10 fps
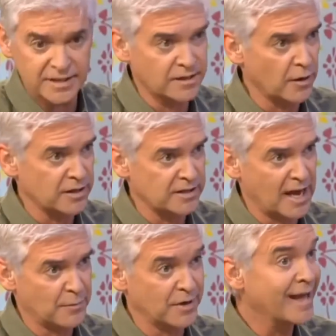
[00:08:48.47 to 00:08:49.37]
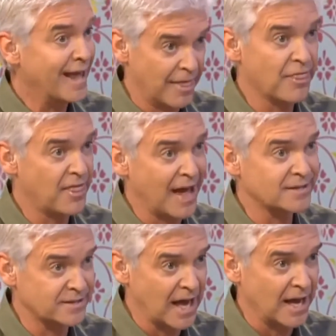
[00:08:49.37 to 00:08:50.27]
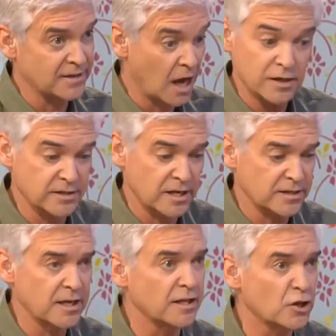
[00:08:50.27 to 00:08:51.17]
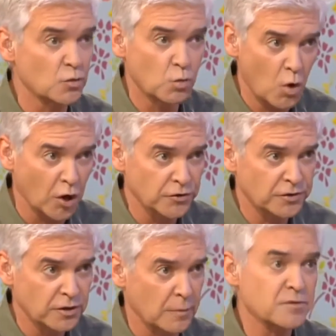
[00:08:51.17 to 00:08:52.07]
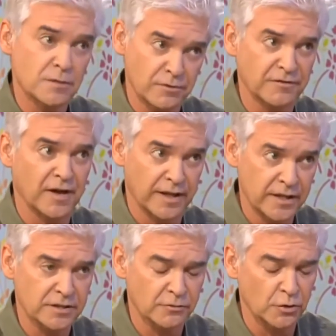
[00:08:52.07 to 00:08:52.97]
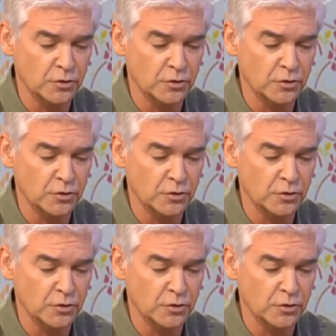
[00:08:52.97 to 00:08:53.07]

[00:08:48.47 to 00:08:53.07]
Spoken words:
this is going to happen, and that's that. I'll discuss anything you want. I'm simplifying this, of